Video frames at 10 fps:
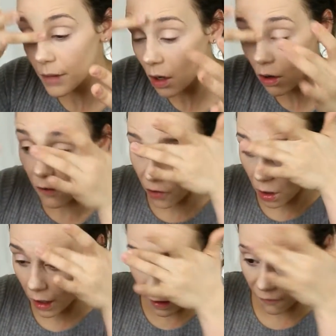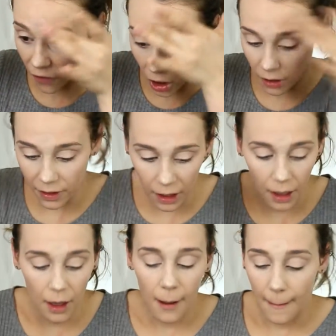Oh I forgot how far the
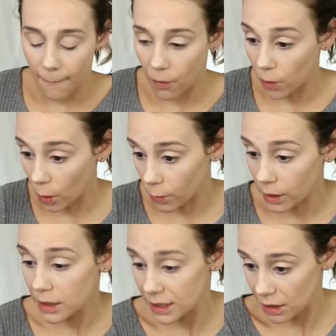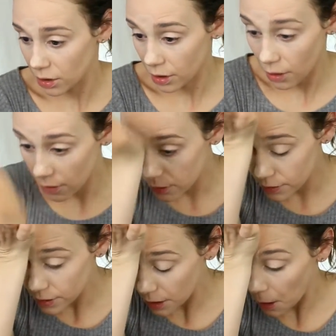Pro Longwear concealer
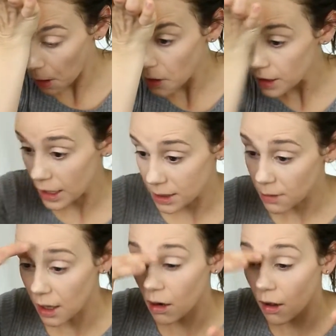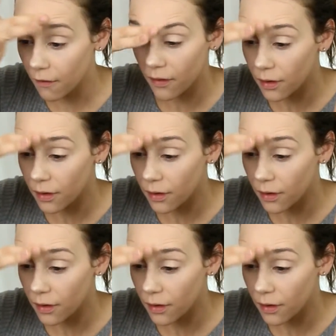goes. Take some of that off.